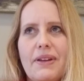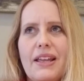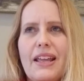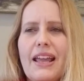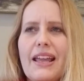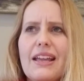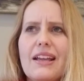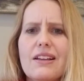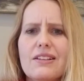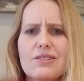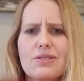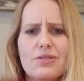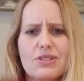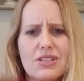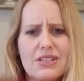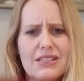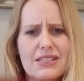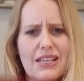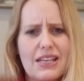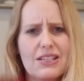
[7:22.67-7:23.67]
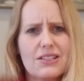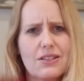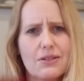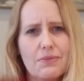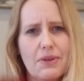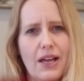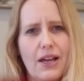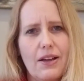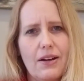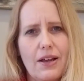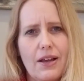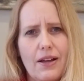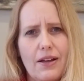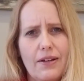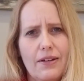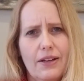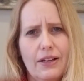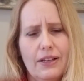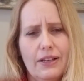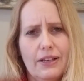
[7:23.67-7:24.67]
yeah, so just teach them how
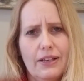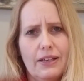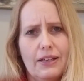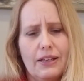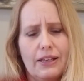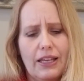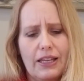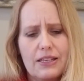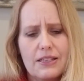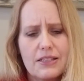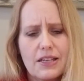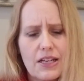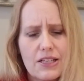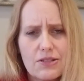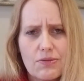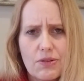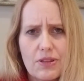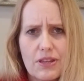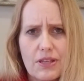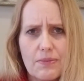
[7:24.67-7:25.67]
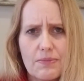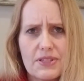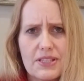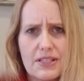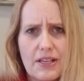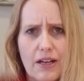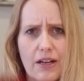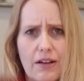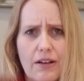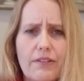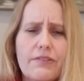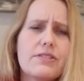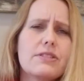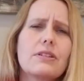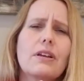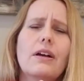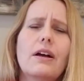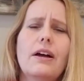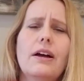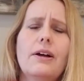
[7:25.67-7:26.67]
to get in touch with themselves.
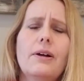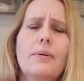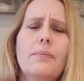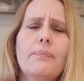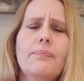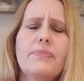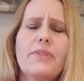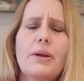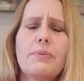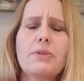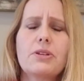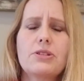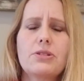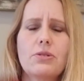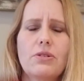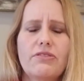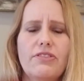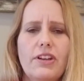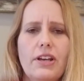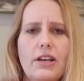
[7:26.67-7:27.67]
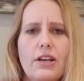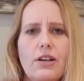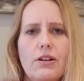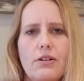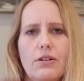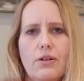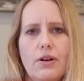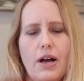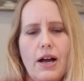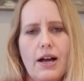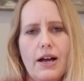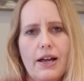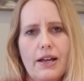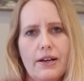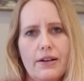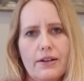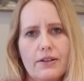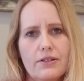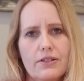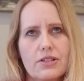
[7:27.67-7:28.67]
I'm going to do a video
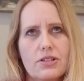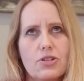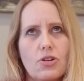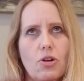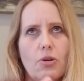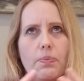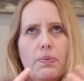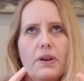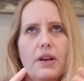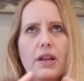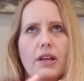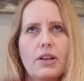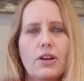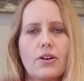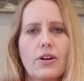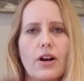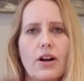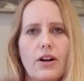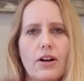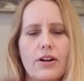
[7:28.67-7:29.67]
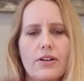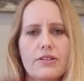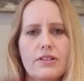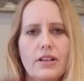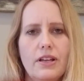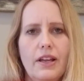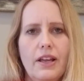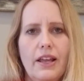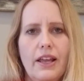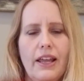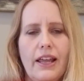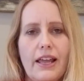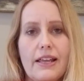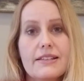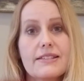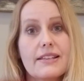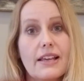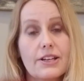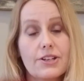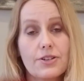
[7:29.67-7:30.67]
on just opening your heart and
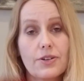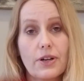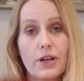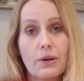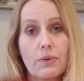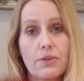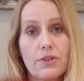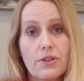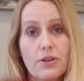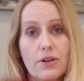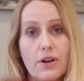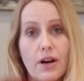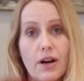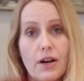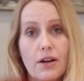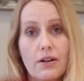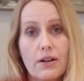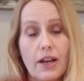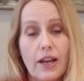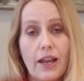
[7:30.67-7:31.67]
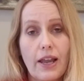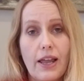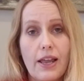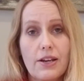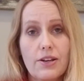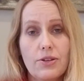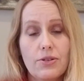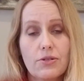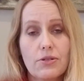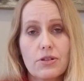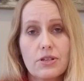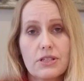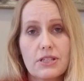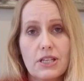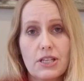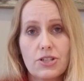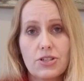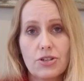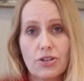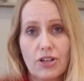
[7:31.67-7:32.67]
centering with your heart, and you can
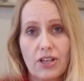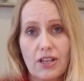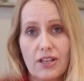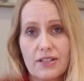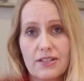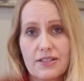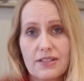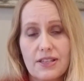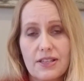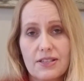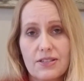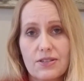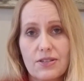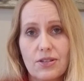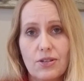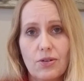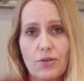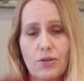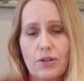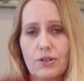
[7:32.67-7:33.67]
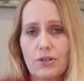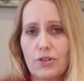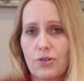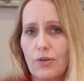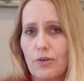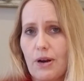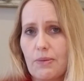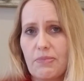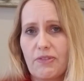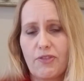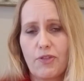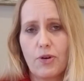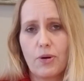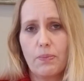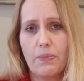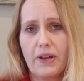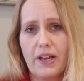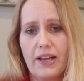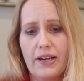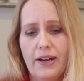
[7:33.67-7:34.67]
teach your kids this too, and do it right before
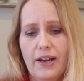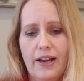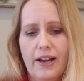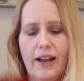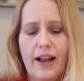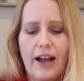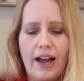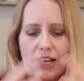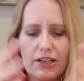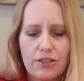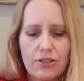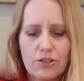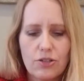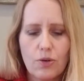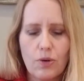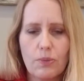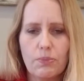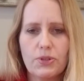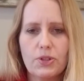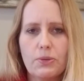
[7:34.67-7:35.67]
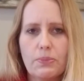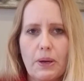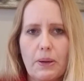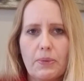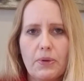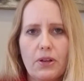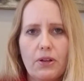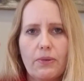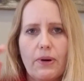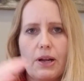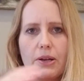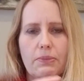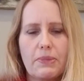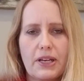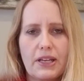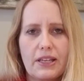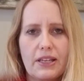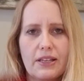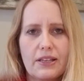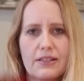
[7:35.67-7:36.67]
bed. I do a blue bubble around my
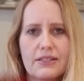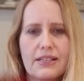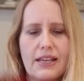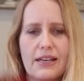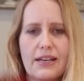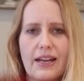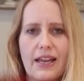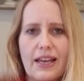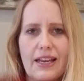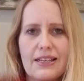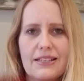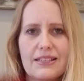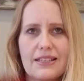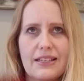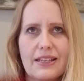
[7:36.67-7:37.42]
kids at night,